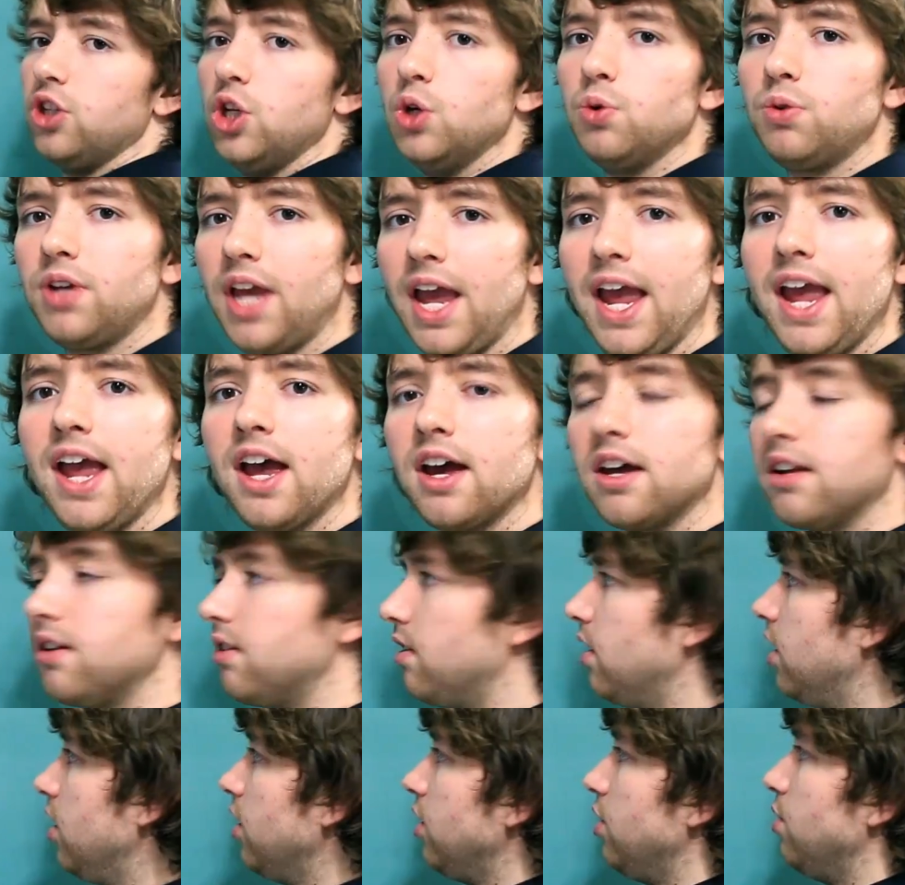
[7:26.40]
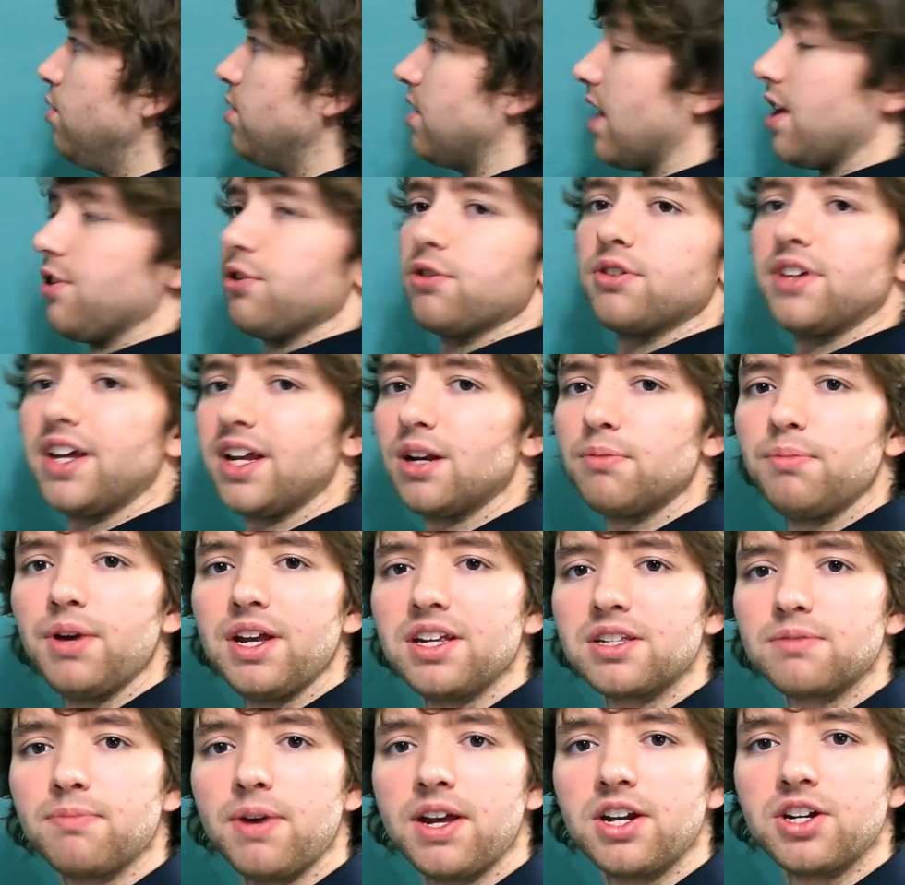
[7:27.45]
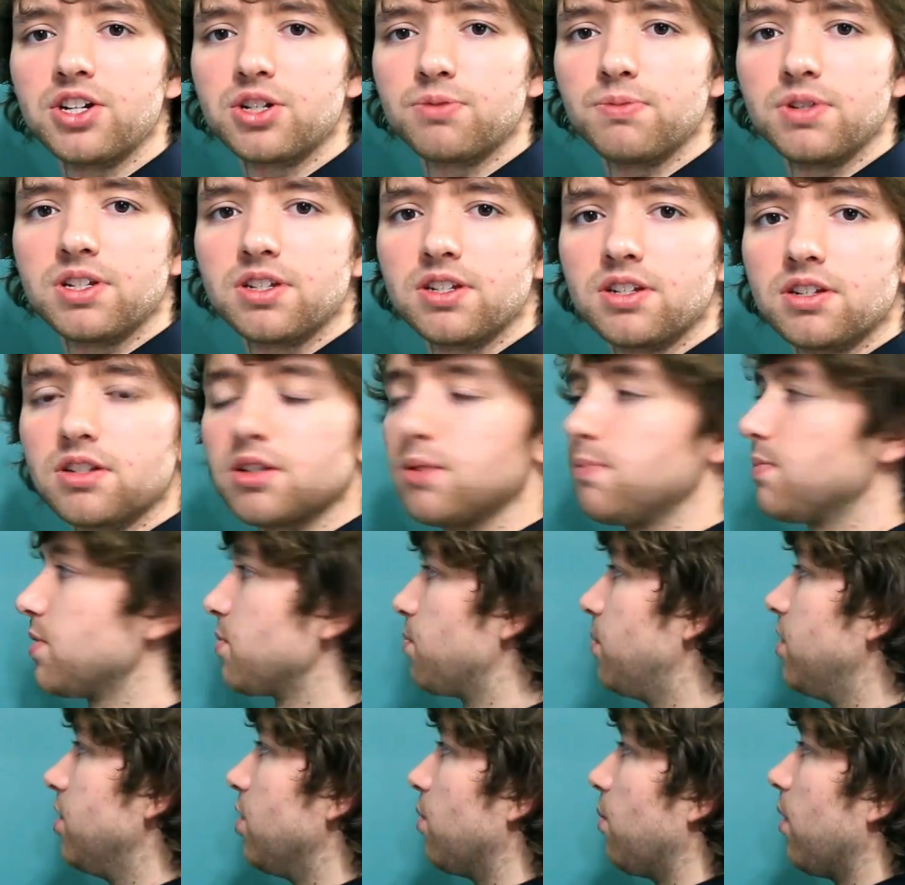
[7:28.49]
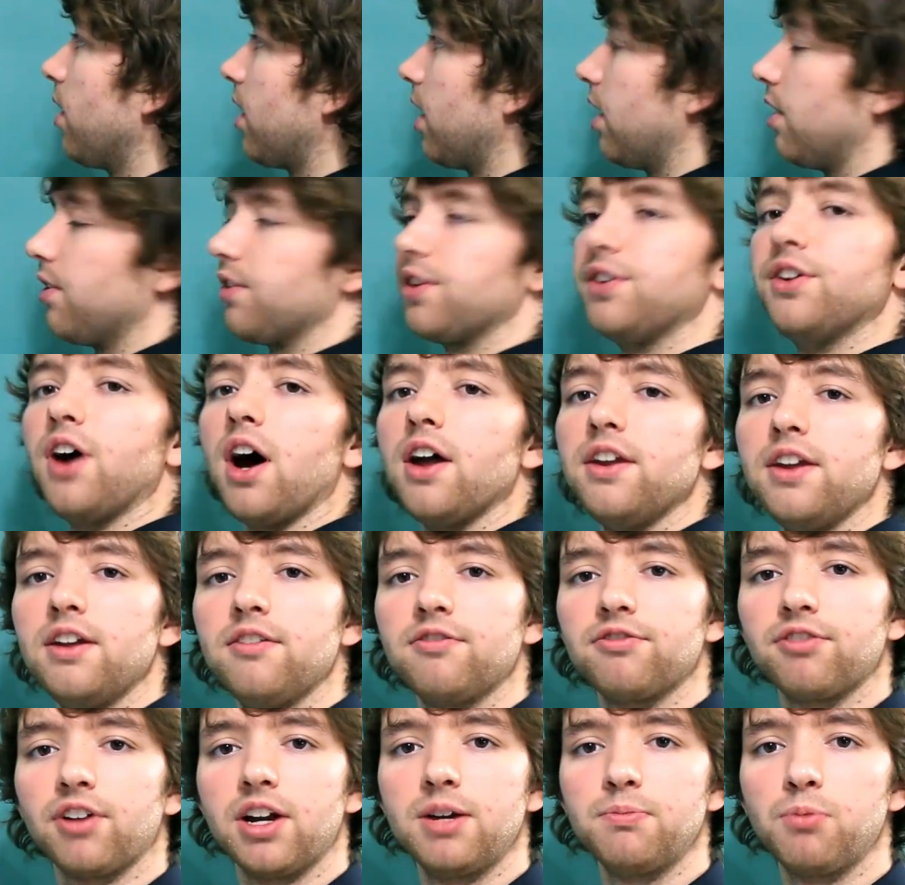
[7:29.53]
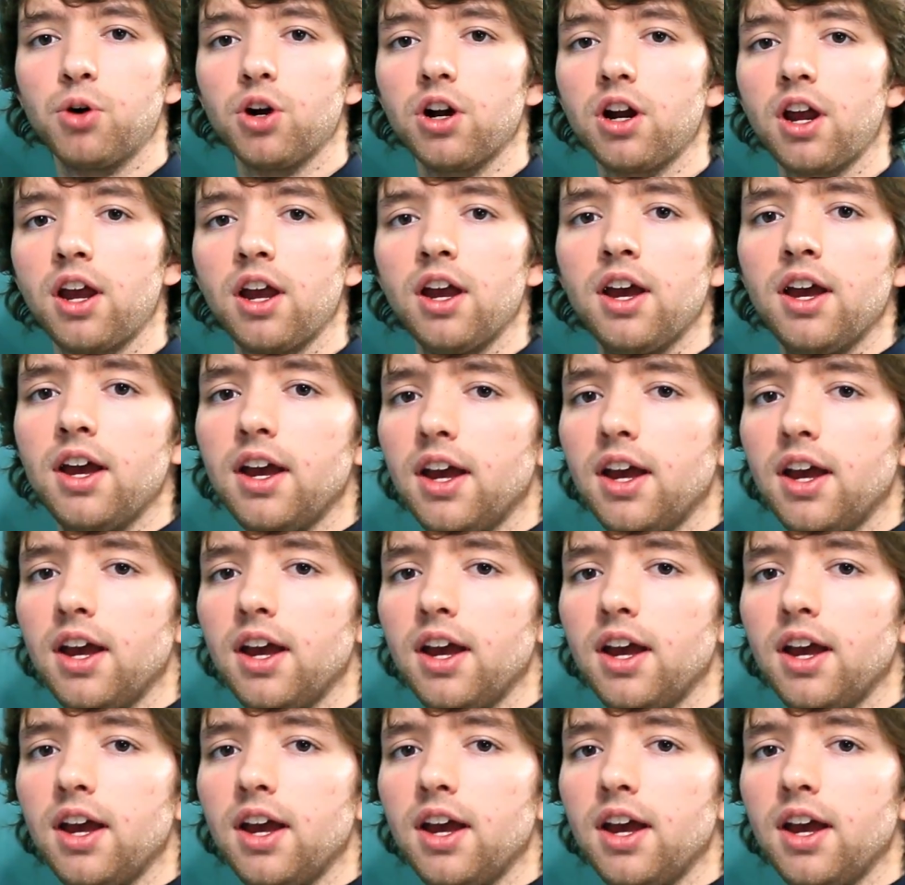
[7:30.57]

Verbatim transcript: You can use other database management systems when you're working on the dot net Framework,